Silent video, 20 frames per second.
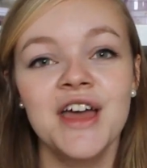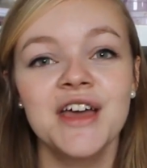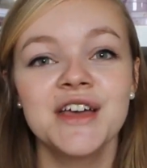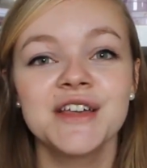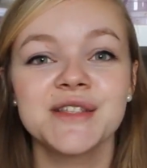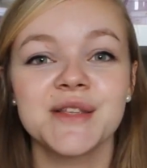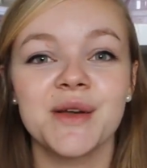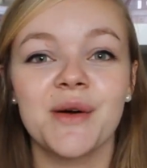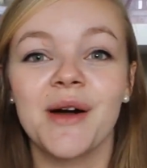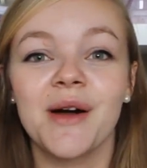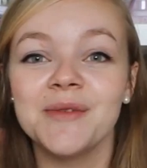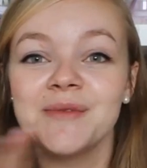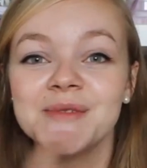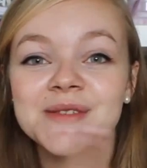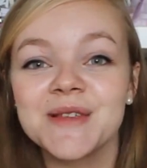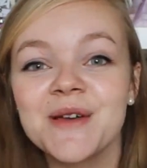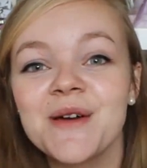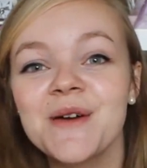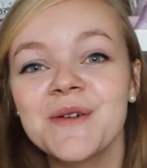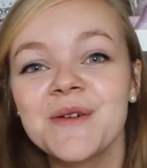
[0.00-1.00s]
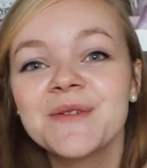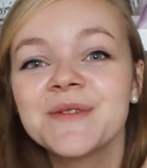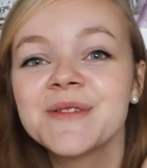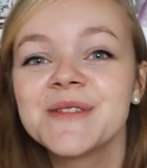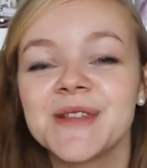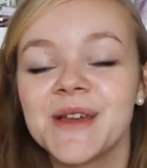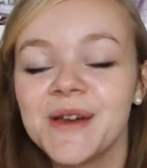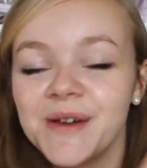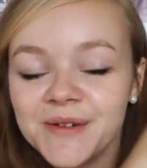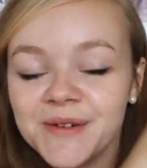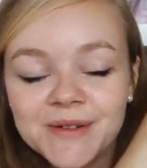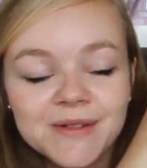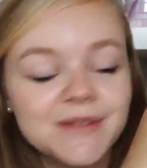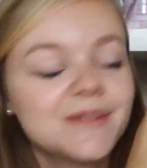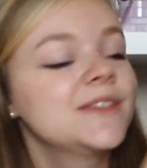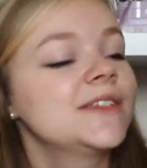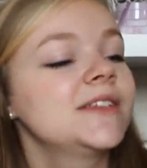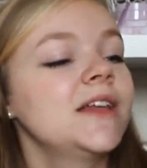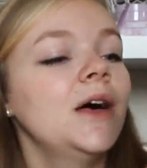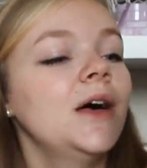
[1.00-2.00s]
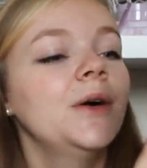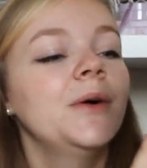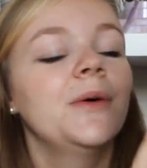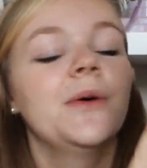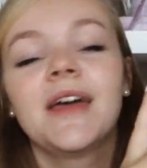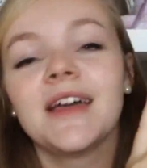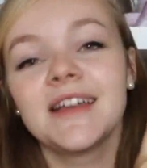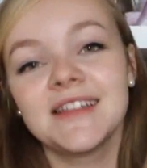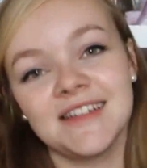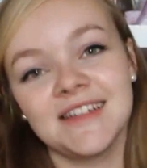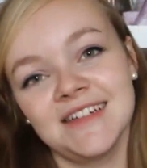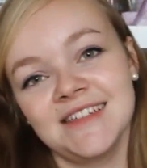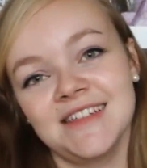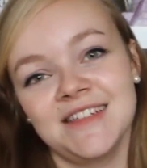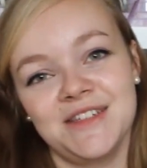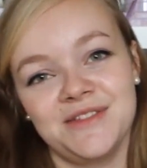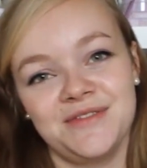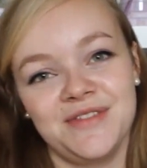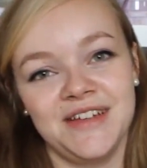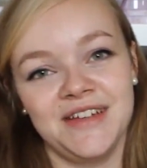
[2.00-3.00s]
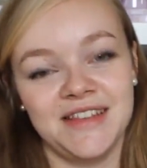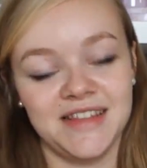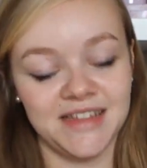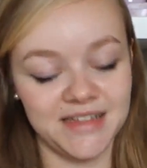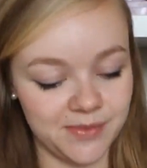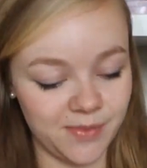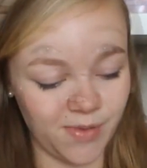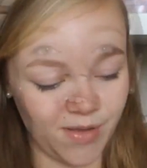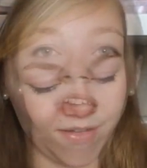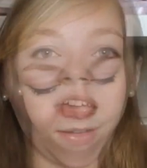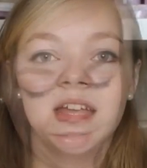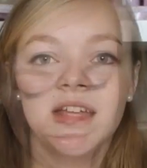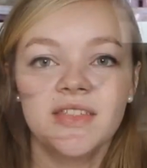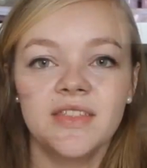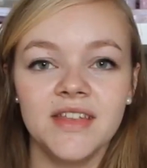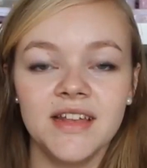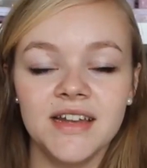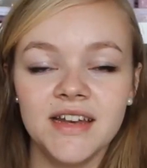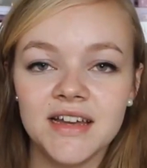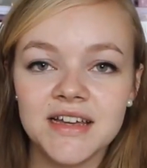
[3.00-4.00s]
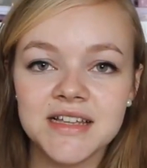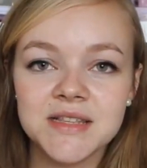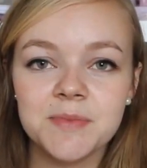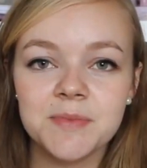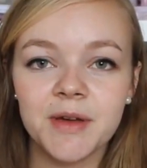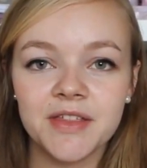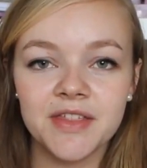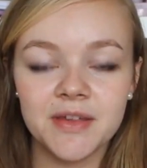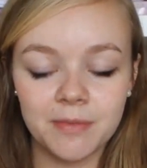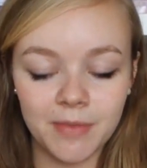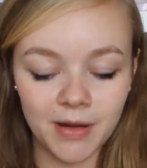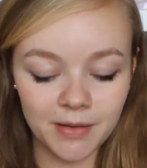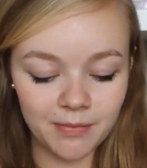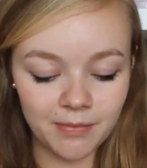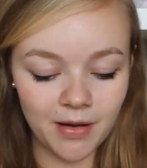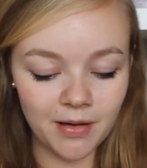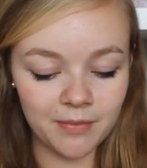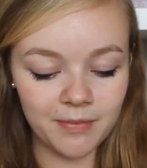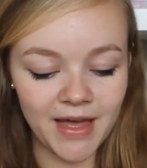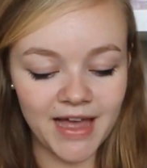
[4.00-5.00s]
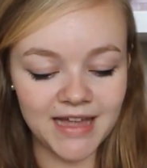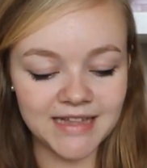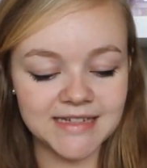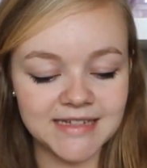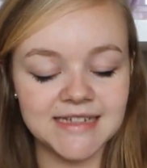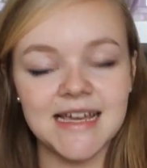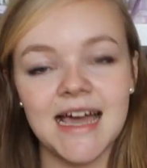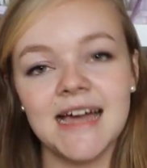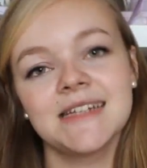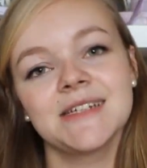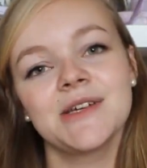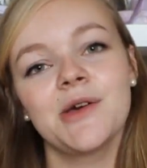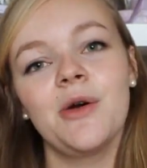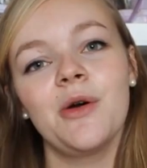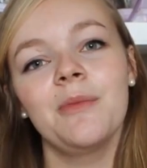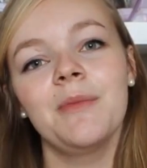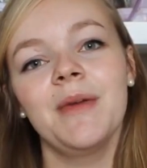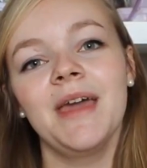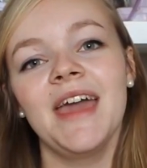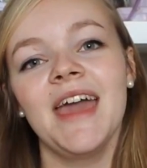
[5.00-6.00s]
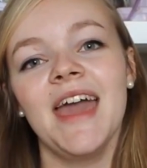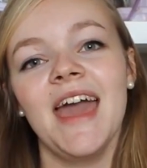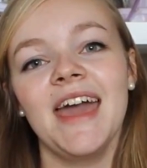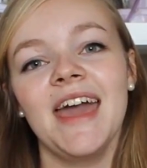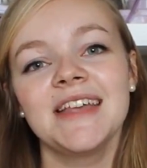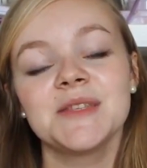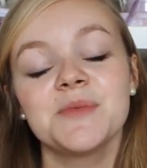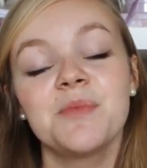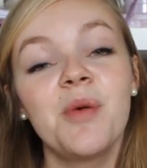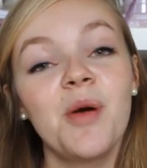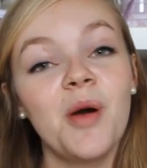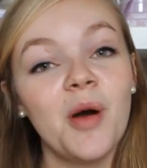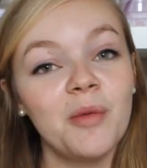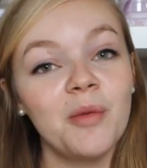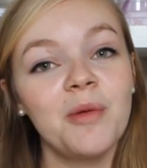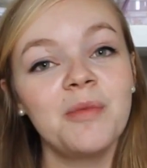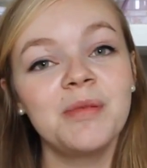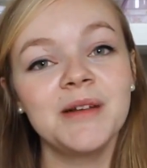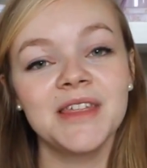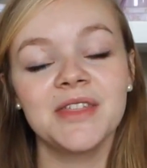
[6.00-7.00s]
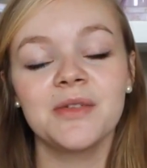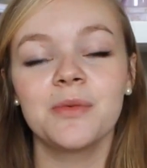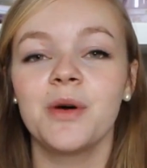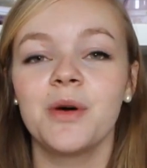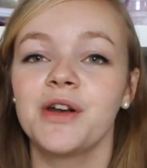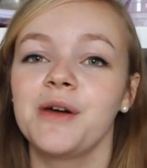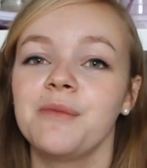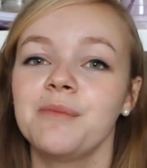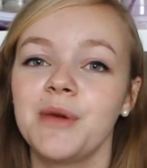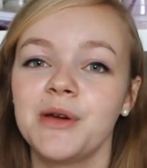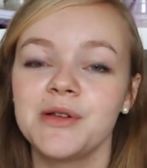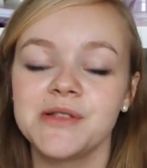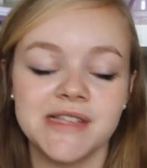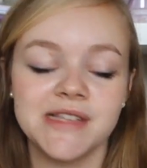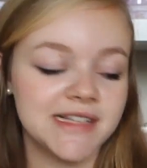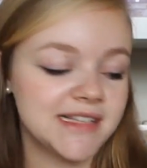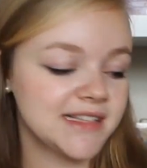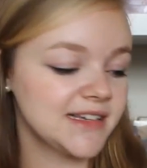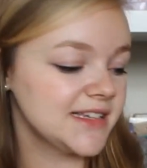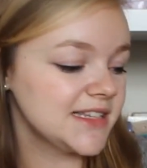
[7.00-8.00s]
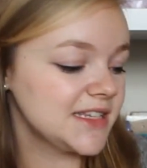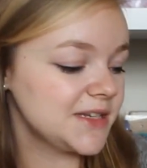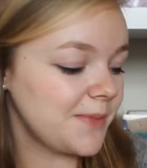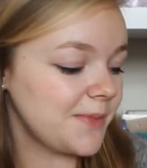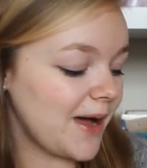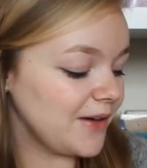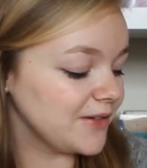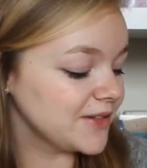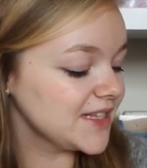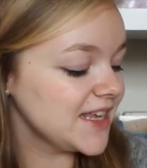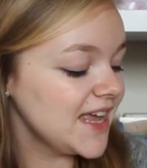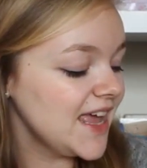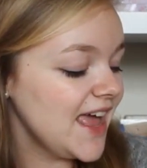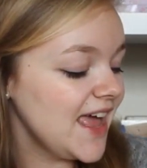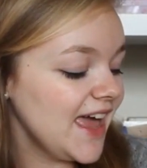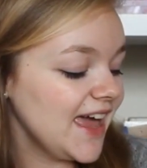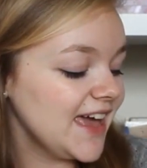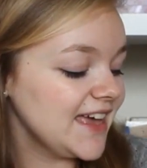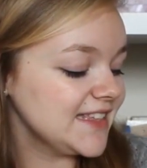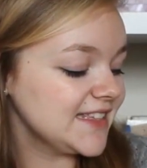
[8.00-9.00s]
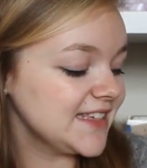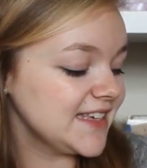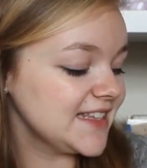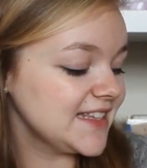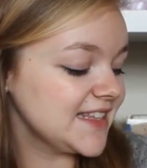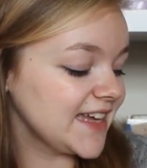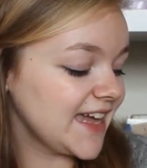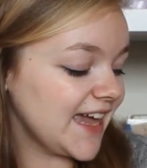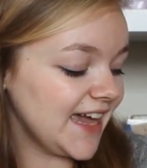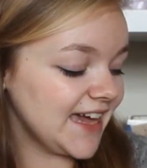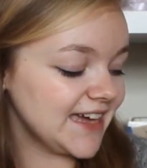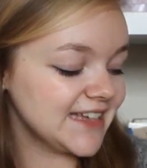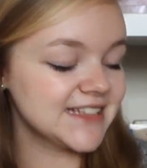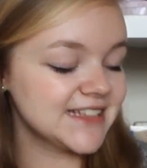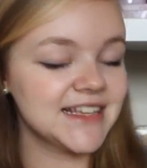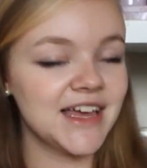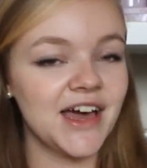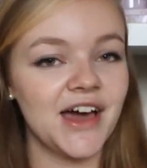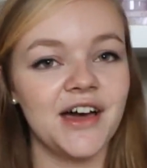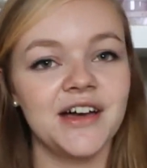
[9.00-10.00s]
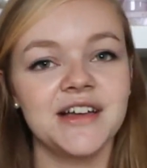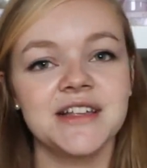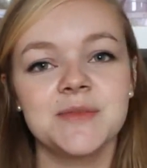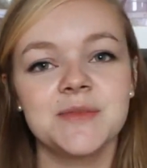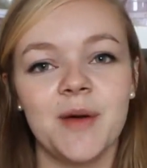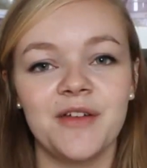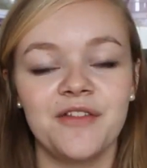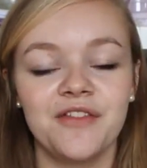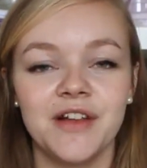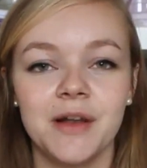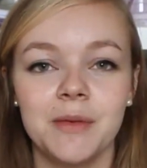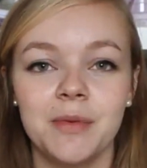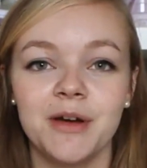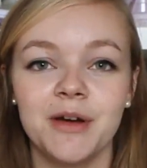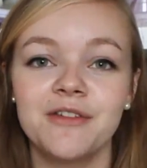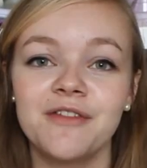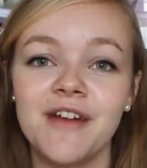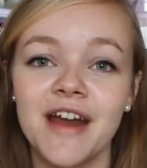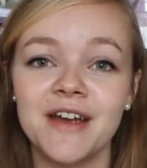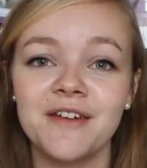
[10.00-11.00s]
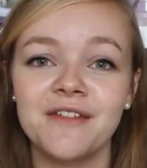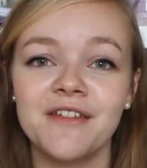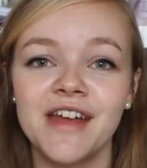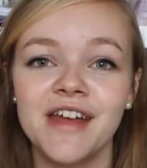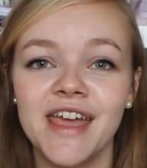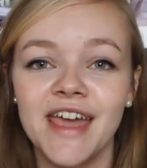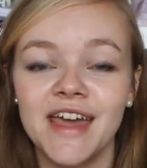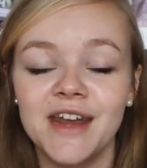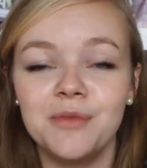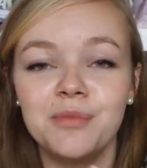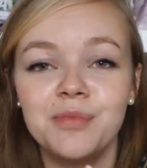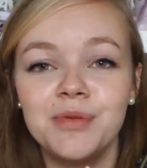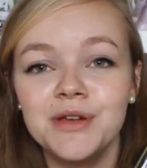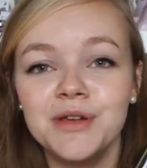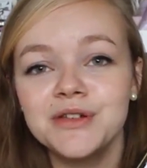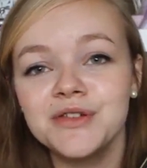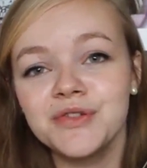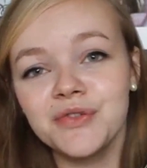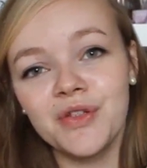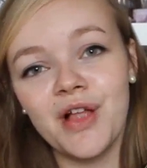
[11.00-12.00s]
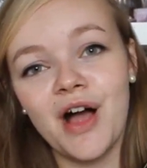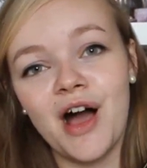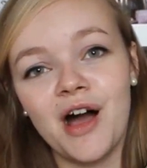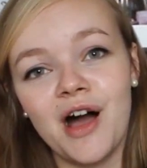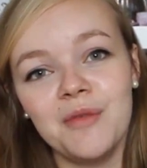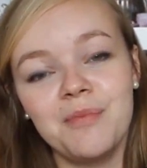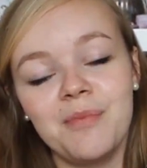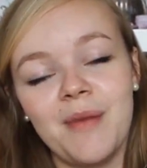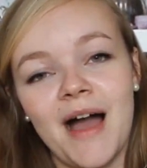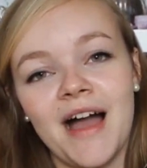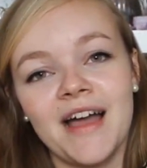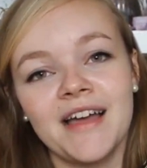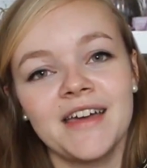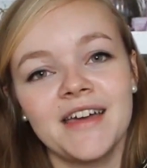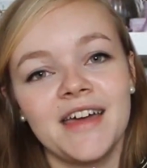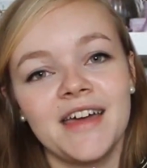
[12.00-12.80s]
So I'm so, so, so excited to read this one. The last book that my mum and dad got me is probably the one I'm most excited about. It is The King's Curse by Philippa Gregory in a beautiful hardback